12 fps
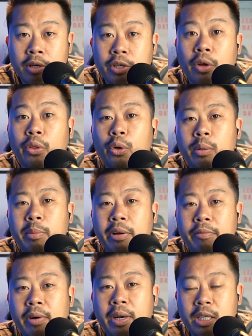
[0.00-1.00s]
So I thought it'd be
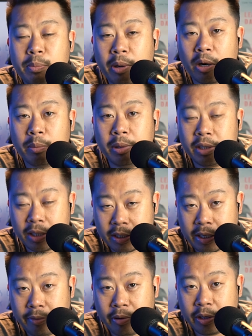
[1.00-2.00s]
a fun experiment to
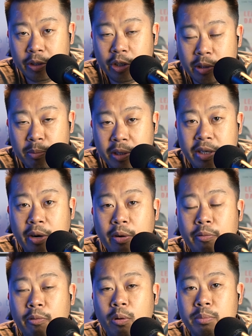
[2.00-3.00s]
see if I can use my
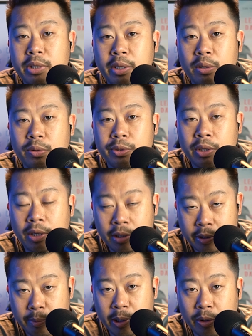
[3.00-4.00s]
Terraform skills
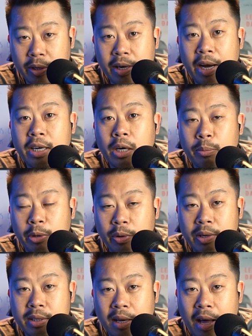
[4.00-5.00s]
to build an
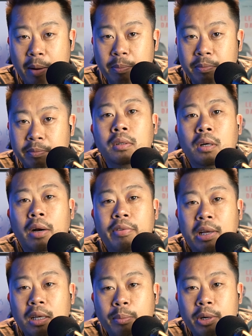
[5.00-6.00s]
AWS lab. I've
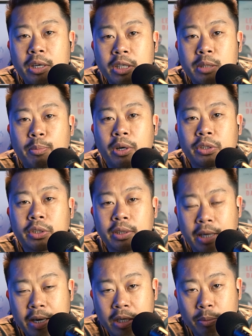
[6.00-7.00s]
had limited exposure
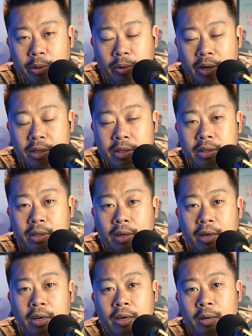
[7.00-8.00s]
to AWS,
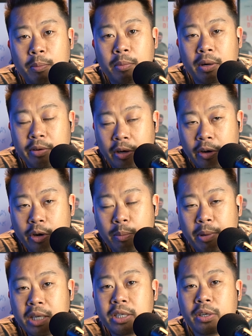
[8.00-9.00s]
um, I, I, know
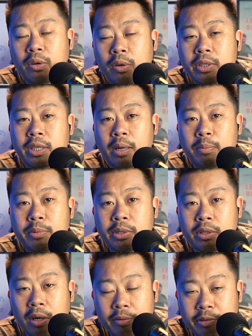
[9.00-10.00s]
basic
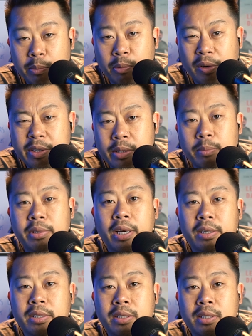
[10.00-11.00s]
concepts. I've deployed some
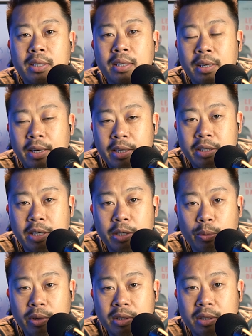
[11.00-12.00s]
test
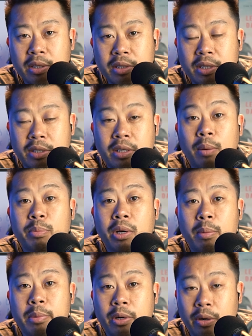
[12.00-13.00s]
EC2 instances some
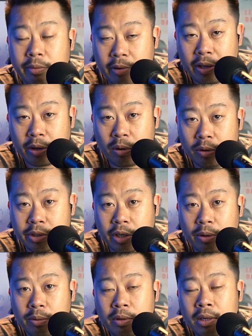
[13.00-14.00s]
time ago via the
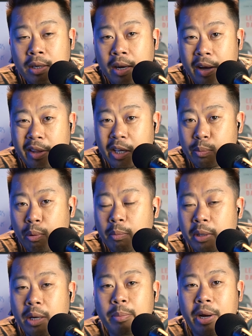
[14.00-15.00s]
console, and that's
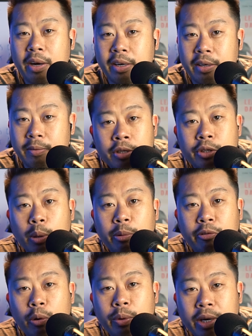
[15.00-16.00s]
probably about it. So
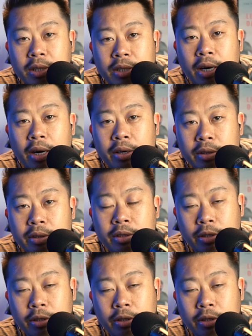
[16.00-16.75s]
before we get started,